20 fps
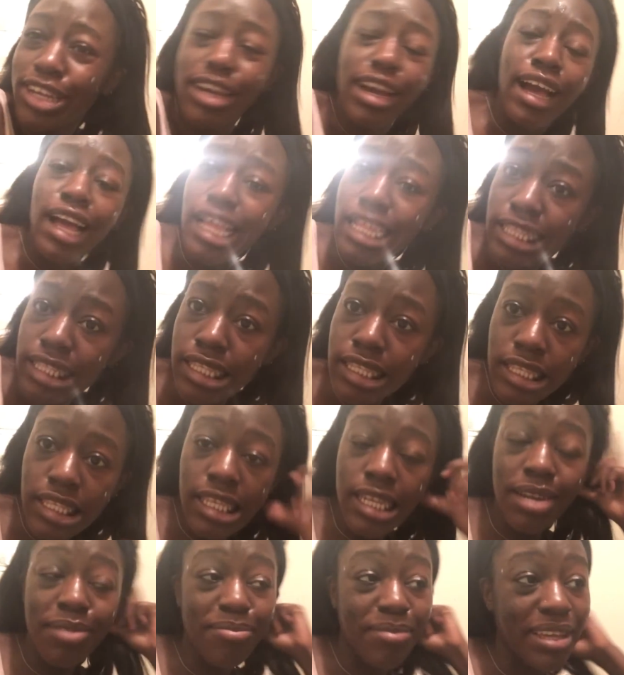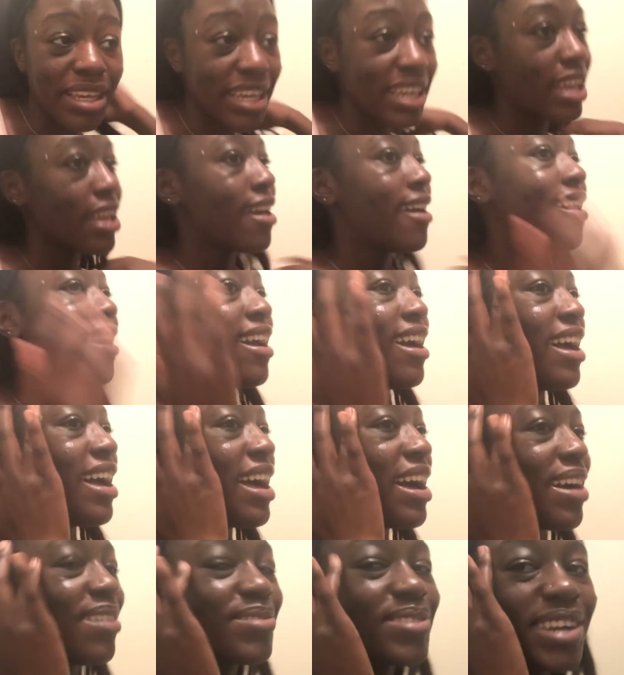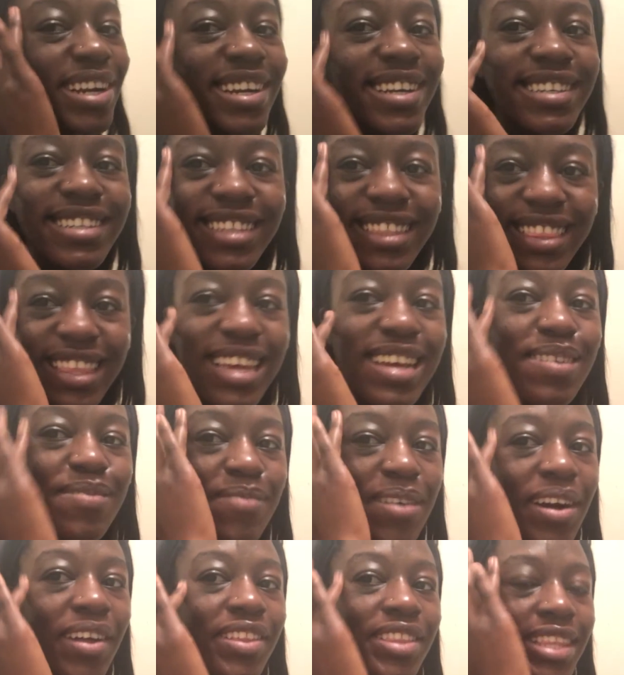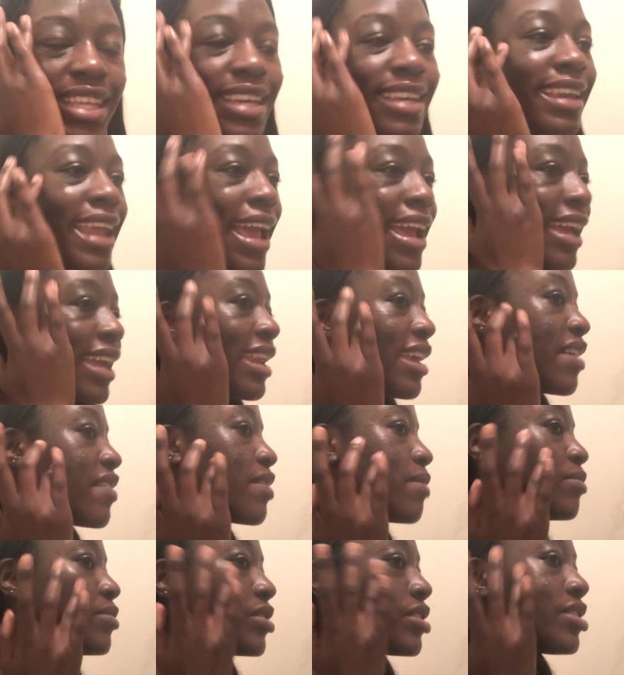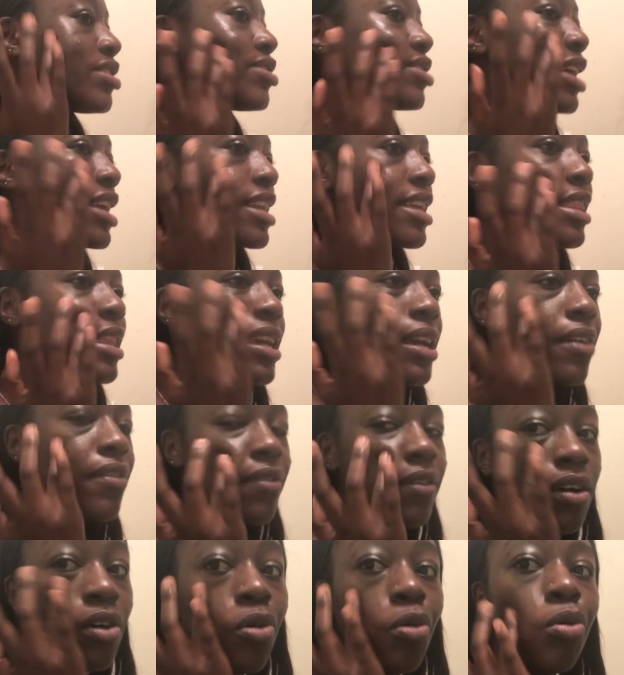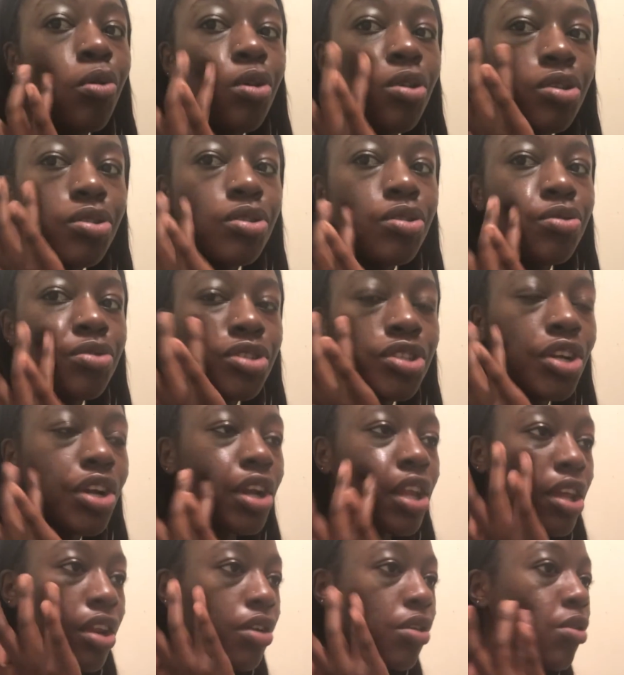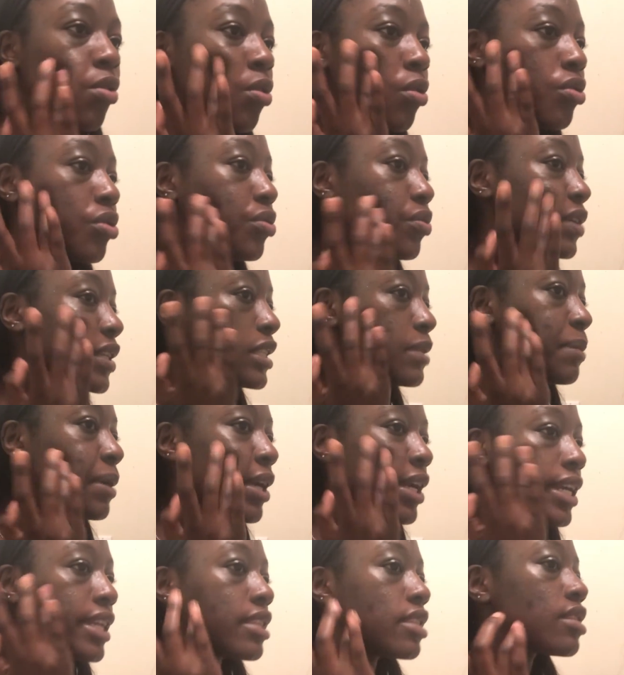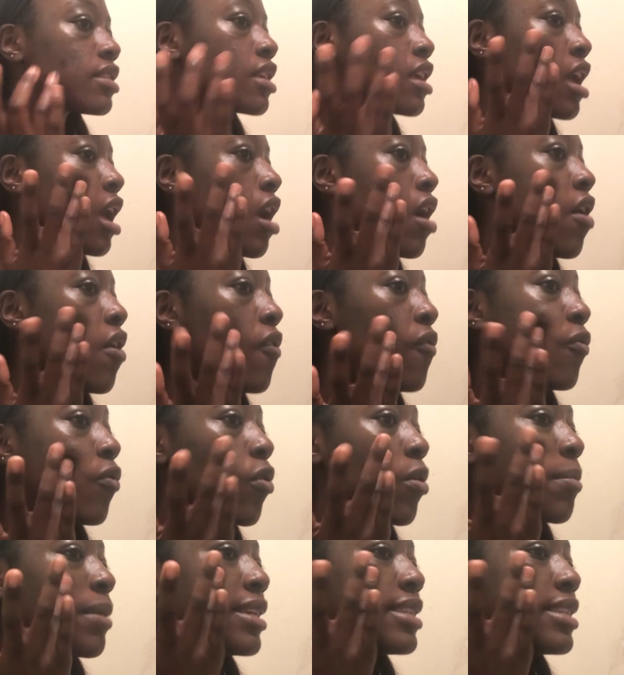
guns? And I'm like, I'm trying not to think about the negative. I'm just trying to think of a whole new journey and a whole new experience for